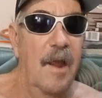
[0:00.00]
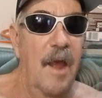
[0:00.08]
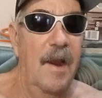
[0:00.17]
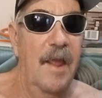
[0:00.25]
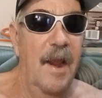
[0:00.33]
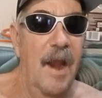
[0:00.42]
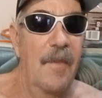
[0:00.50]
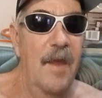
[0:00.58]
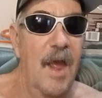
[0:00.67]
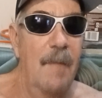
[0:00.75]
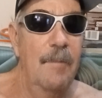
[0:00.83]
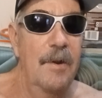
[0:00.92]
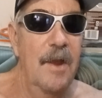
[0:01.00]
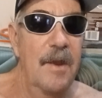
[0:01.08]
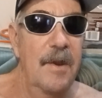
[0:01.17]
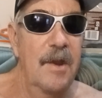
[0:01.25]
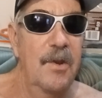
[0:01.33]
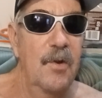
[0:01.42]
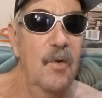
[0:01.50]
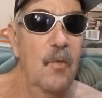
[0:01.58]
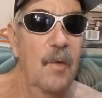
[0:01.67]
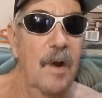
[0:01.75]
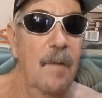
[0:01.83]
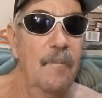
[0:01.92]
kind of got out of habit, and I need
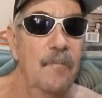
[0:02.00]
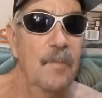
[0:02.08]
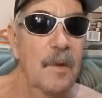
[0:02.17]
to. Um,